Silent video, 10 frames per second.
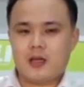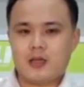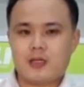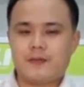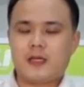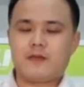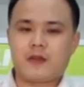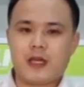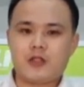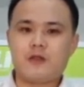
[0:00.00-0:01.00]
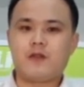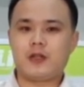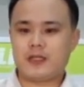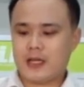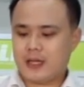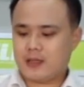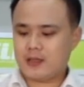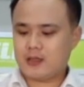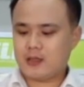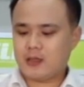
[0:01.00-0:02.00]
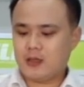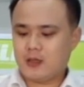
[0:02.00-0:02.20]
specification for these items: